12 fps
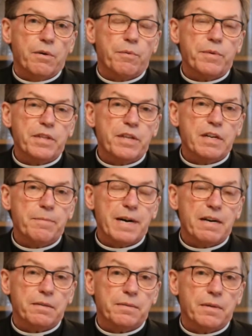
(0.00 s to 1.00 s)
When we think
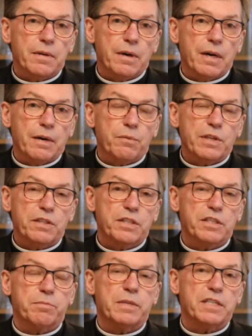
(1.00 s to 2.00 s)
about uh, what
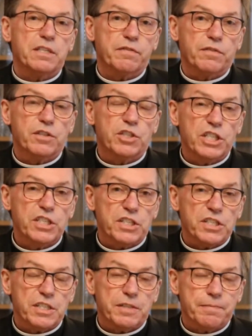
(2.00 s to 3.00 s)
this means for
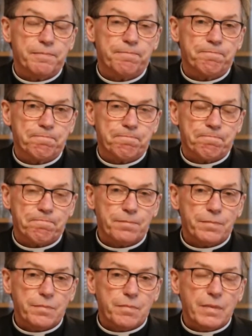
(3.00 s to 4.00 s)
Jesus
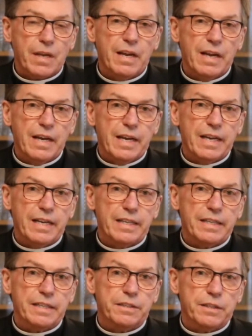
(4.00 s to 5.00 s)

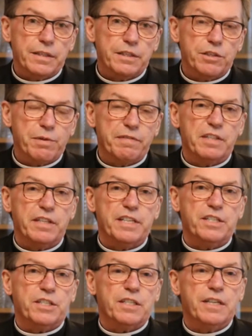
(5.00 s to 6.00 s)
and his, his
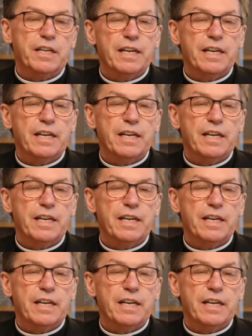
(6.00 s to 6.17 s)
revelation.